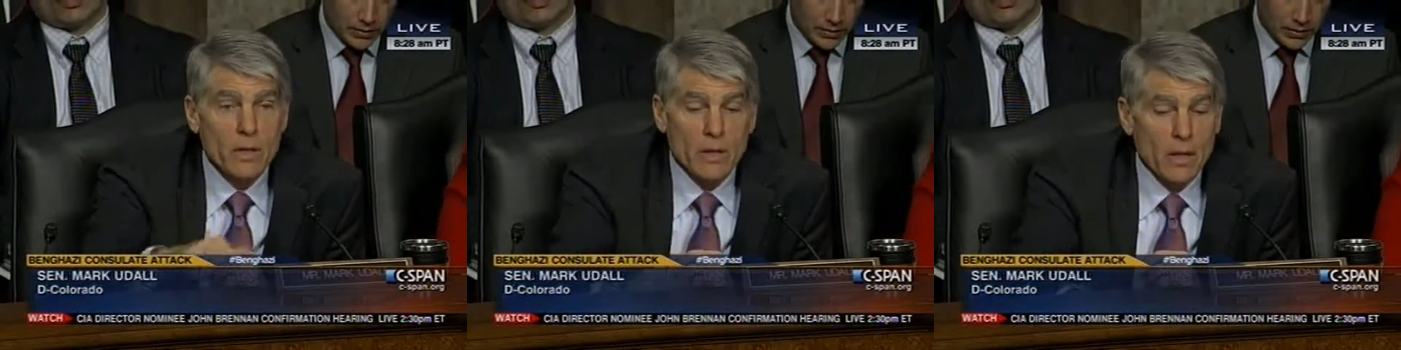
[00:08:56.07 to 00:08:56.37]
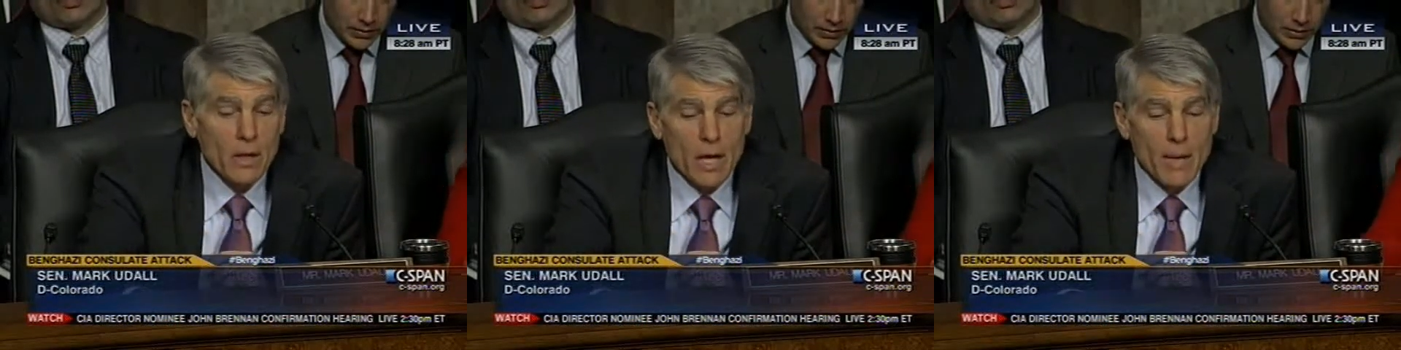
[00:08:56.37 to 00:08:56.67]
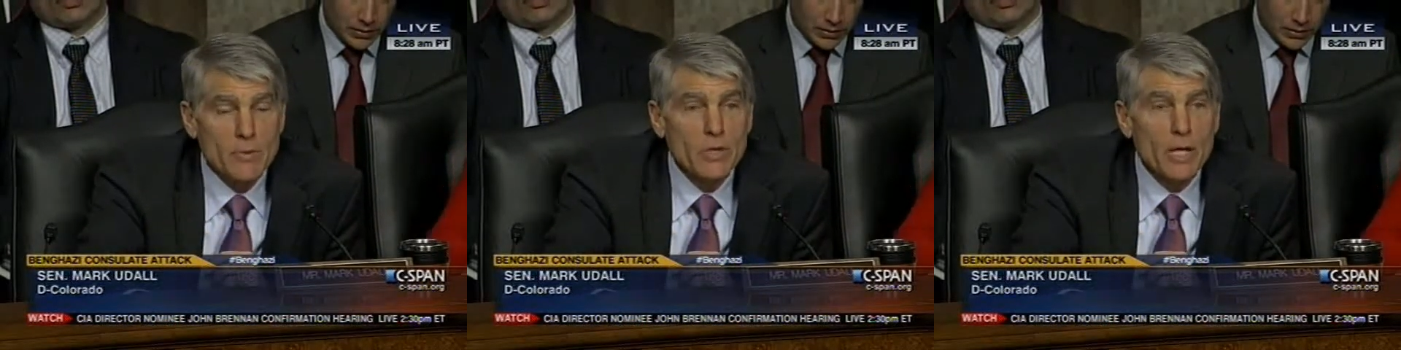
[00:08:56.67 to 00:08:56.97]
uh,
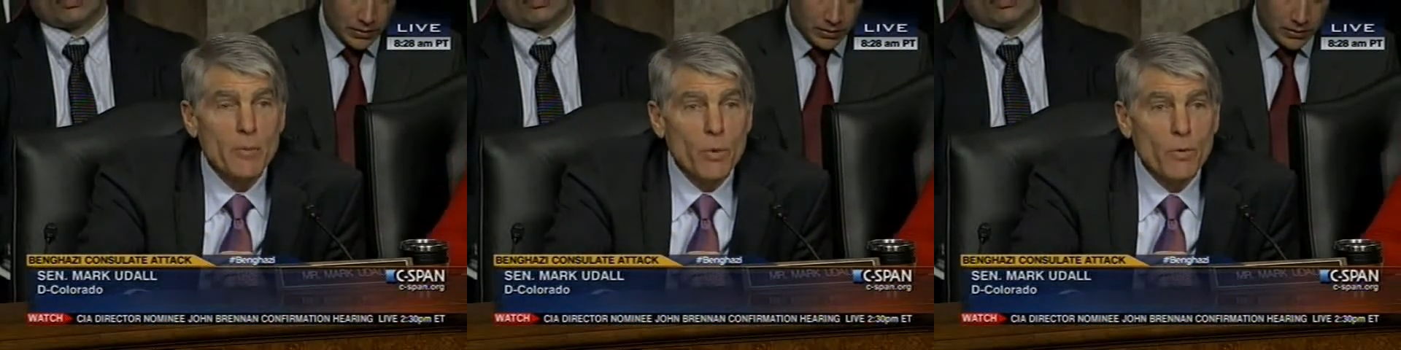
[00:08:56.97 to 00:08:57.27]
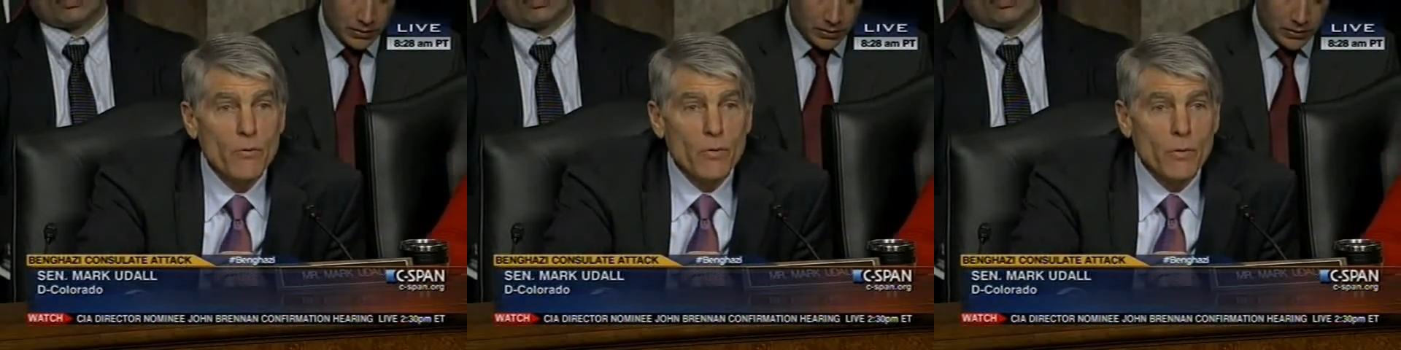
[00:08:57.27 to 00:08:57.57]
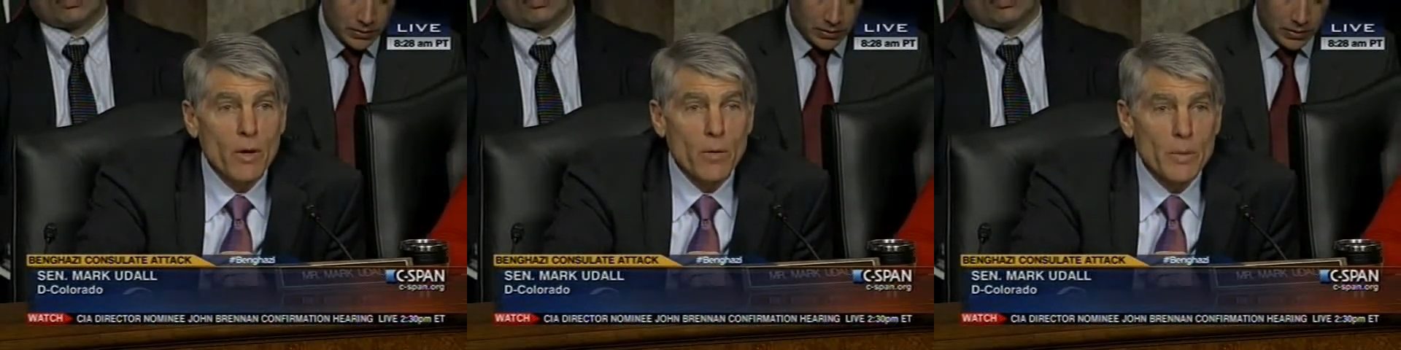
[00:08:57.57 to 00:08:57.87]
Ops Tempo
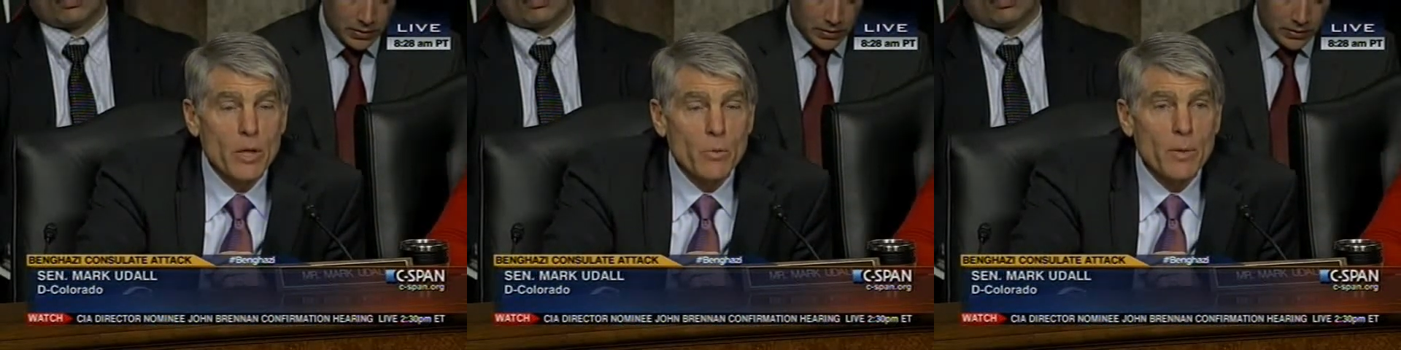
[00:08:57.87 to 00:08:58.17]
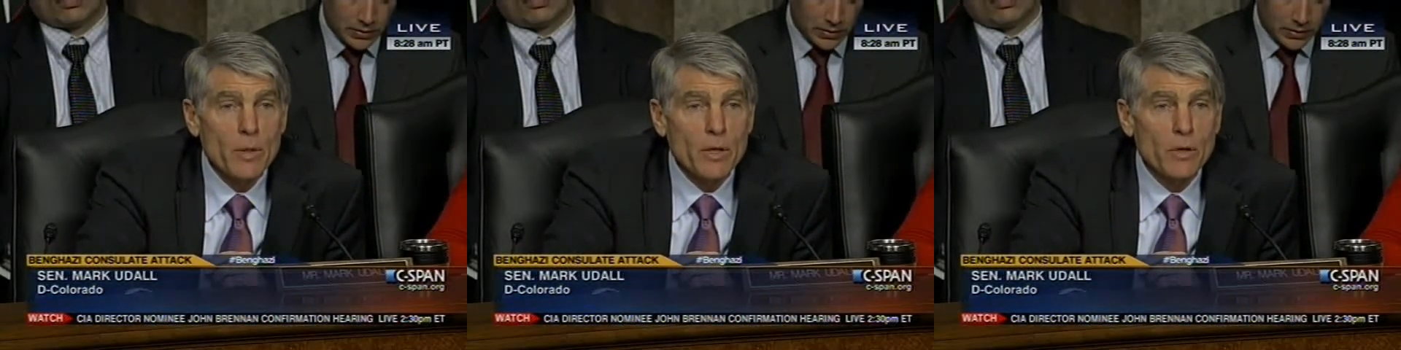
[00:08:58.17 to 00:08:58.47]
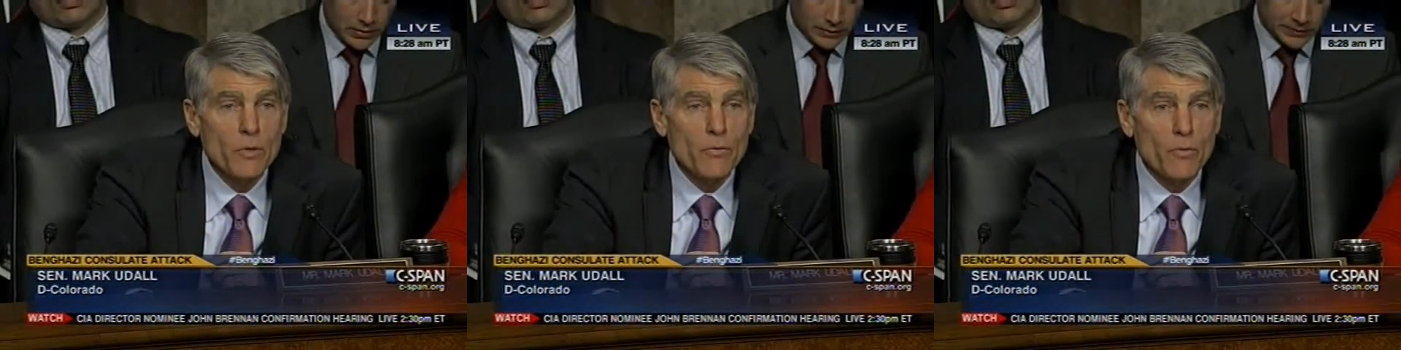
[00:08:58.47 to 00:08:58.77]
for our men and women
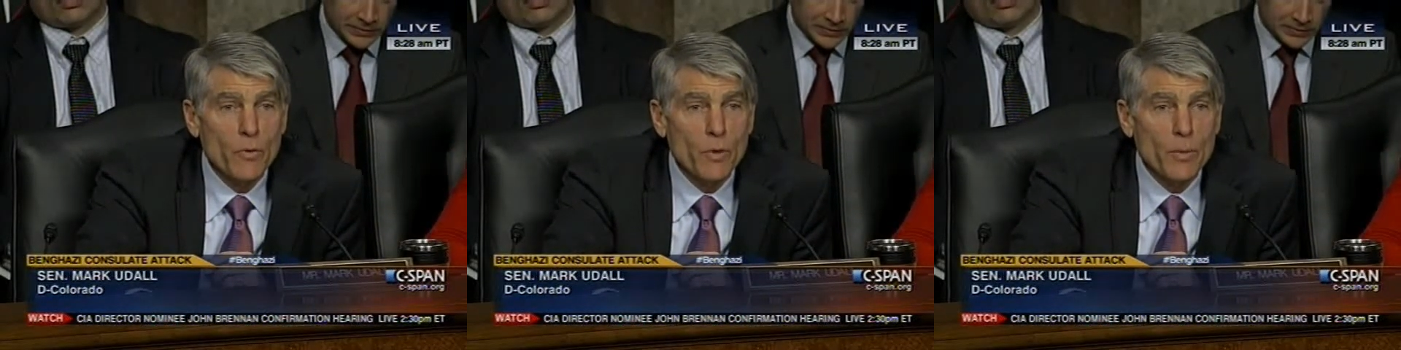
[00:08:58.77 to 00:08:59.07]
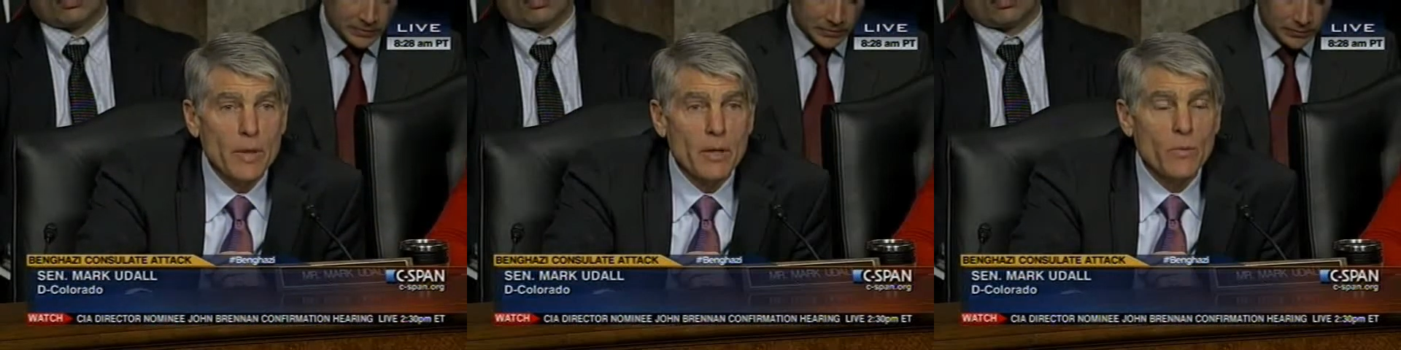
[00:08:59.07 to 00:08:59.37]
in uniform,